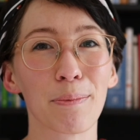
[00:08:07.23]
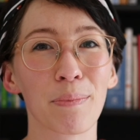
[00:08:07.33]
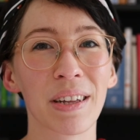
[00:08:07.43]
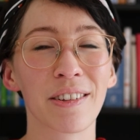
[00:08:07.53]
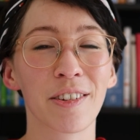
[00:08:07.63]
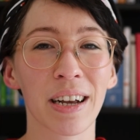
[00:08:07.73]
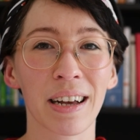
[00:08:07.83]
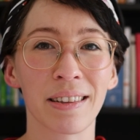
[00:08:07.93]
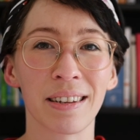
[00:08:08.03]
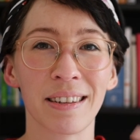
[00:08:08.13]
Please check
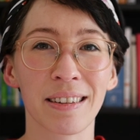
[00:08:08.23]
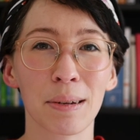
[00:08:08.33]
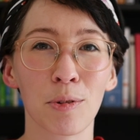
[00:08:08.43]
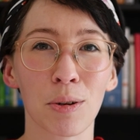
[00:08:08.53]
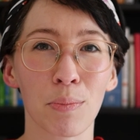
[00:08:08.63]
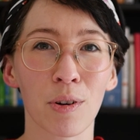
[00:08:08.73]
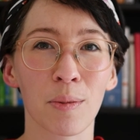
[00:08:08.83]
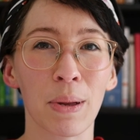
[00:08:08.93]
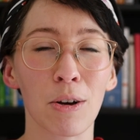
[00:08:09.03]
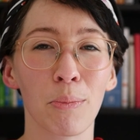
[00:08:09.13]
out the description box
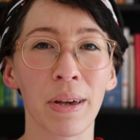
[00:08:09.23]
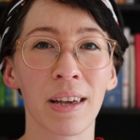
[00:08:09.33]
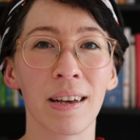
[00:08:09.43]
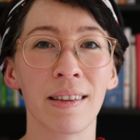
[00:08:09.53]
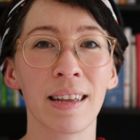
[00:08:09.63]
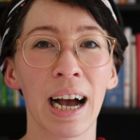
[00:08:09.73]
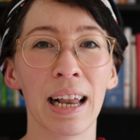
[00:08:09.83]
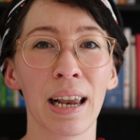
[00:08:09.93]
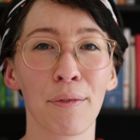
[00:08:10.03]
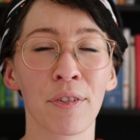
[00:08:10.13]
below, because I
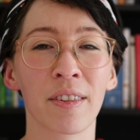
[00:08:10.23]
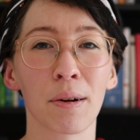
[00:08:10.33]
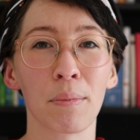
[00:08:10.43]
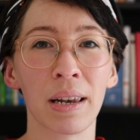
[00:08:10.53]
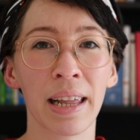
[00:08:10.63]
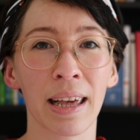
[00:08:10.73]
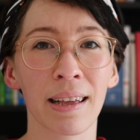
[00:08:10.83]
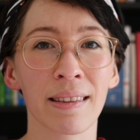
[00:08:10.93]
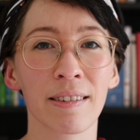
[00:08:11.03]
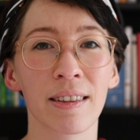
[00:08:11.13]
left some
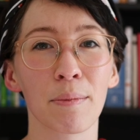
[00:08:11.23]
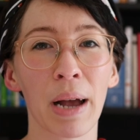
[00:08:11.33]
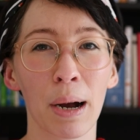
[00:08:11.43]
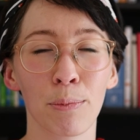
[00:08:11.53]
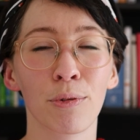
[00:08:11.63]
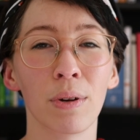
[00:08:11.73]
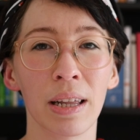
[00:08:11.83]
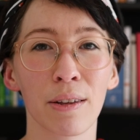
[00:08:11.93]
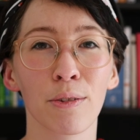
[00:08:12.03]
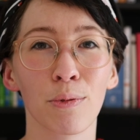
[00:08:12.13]
links, some helpful
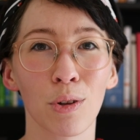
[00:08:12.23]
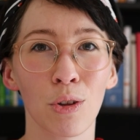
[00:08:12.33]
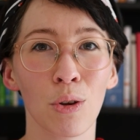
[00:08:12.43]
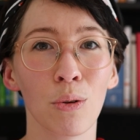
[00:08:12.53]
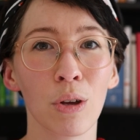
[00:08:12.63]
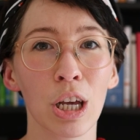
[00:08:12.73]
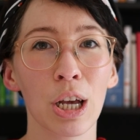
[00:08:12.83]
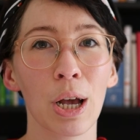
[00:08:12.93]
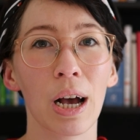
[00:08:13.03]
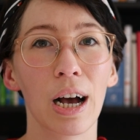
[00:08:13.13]
links for you
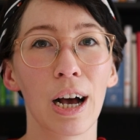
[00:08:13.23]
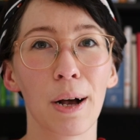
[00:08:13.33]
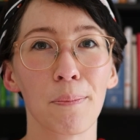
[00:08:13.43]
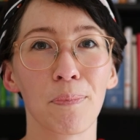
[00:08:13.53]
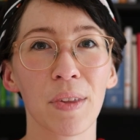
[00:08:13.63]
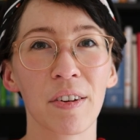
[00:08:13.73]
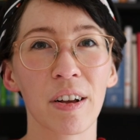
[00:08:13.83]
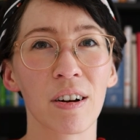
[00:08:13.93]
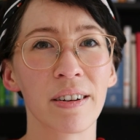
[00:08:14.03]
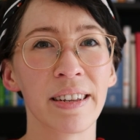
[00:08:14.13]

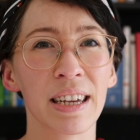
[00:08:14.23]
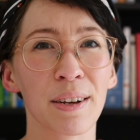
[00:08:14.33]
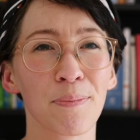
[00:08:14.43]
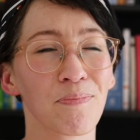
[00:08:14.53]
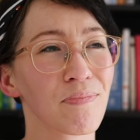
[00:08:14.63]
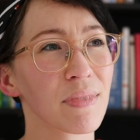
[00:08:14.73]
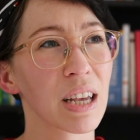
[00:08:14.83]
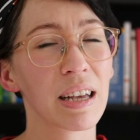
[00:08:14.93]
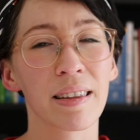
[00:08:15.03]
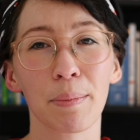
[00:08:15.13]
regarding
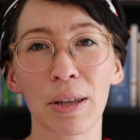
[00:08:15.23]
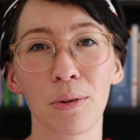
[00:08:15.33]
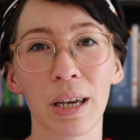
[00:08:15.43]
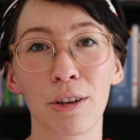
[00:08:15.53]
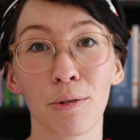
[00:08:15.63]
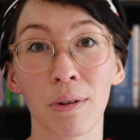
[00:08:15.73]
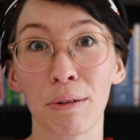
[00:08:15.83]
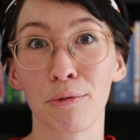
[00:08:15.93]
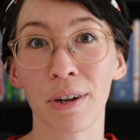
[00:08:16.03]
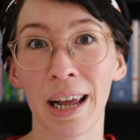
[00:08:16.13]
some educational
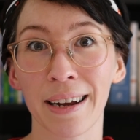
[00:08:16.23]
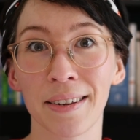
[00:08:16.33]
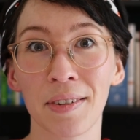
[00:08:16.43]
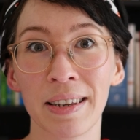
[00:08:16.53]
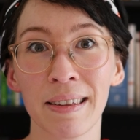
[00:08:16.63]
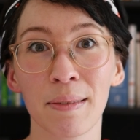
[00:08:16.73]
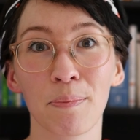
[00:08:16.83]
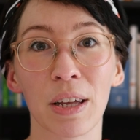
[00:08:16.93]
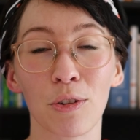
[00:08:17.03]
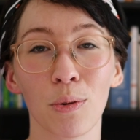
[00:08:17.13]
and fun activities
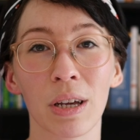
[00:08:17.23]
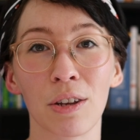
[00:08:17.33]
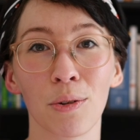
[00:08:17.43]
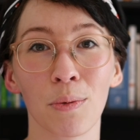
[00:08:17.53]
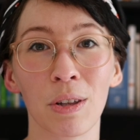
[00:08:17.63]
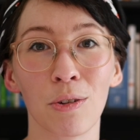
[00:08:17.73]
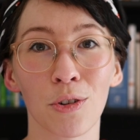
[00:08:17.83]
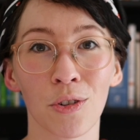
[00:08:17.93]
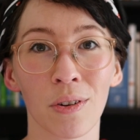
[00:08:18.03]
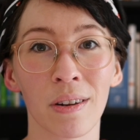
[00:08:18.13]
that you can do with your
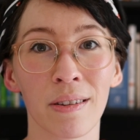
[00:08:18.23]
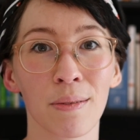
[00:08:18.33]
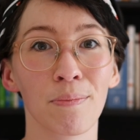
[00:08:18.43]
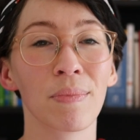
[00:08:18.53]
toddlers.